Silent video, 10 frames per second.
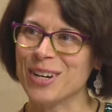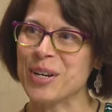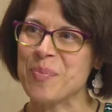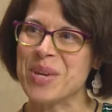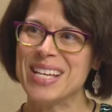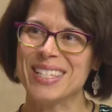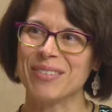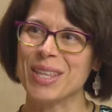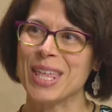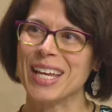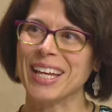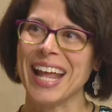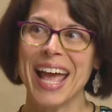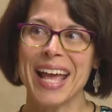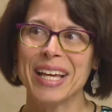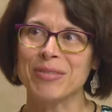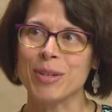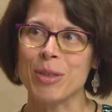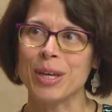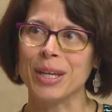trying to piece everything and hang
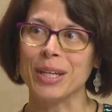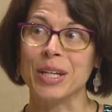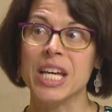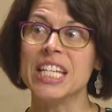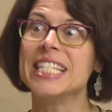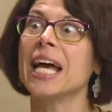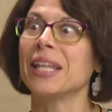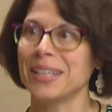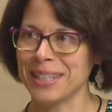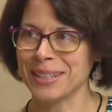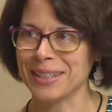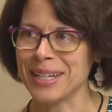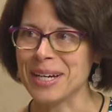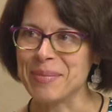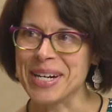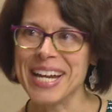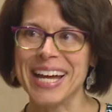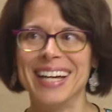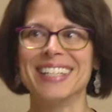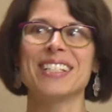everything yeah, and yeah. delicately, I might
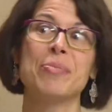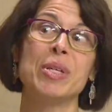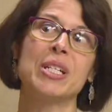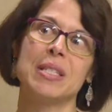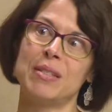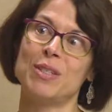yeah. add, because